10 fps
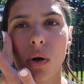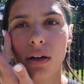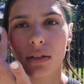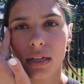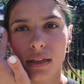
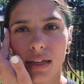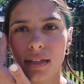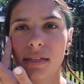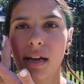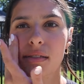quality that
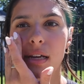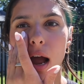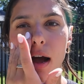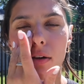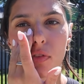this has to
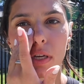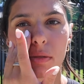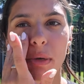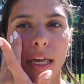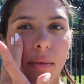have
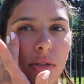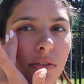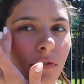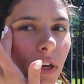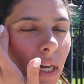is being able
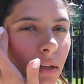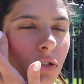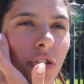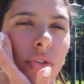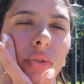to fit
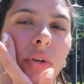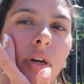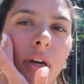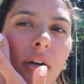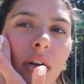into
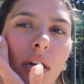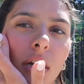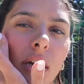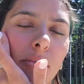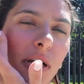
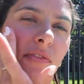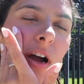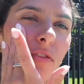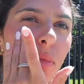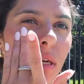my
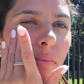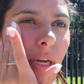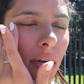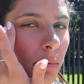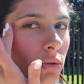5-minute
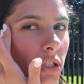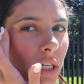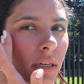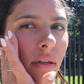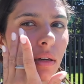makeup
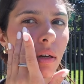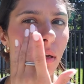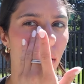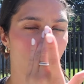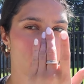routine.
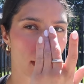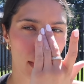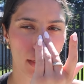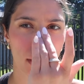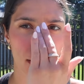
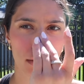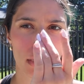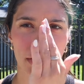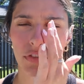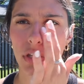And
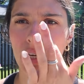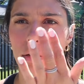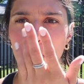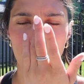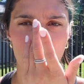I feel like
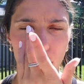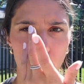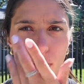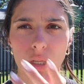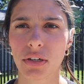with a
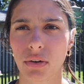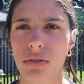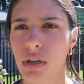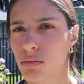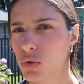beauty blender or
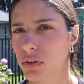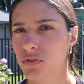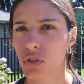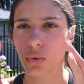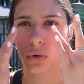some sort of
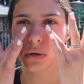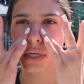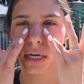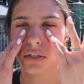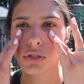tool,
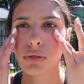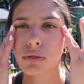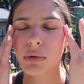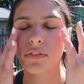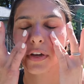like I just
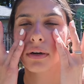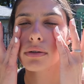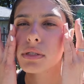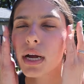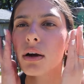use my
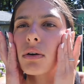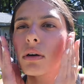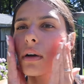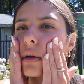fingers now